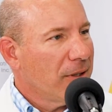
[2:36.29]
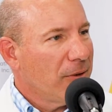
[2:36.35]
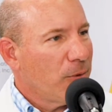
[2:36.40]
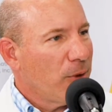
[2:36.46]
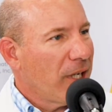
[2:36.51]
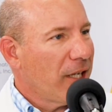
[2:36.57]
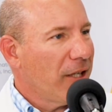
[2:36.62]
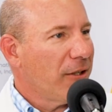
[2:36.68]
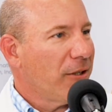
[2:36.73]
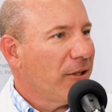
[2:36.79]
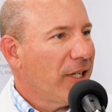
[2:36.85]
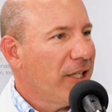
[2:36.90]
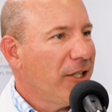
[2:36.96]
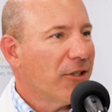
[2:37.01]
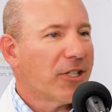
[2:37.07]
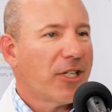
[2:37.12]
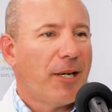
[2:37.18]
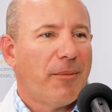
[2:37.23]
regularly,
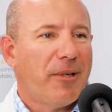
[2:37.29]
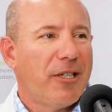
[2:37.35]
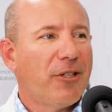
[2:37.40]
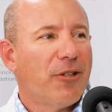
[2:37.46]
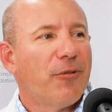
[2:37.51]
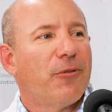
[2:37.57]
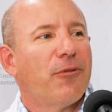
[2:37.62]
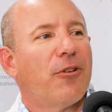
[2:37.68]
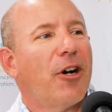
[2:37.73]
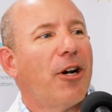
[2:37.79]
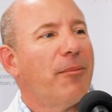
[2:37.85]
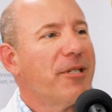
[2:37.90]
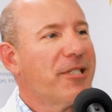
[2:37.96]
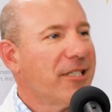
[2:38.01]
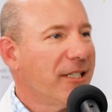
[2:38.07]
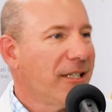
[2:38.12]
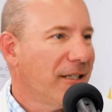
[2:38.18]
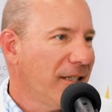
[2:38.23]
you're coming into the
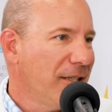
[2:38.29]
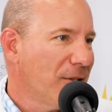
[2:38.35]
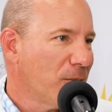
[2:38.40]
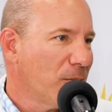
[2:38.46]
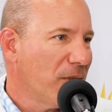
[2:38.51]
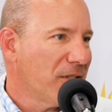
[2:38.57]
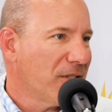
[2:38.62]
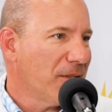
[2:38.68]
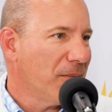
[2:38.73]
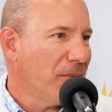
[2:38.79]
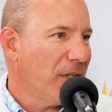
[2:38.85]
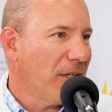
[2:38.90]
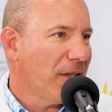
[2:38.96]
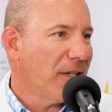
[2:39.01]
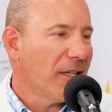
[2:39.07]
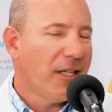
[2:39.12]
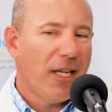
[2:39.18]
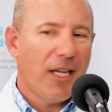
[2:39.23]
pharmacy at least once a month,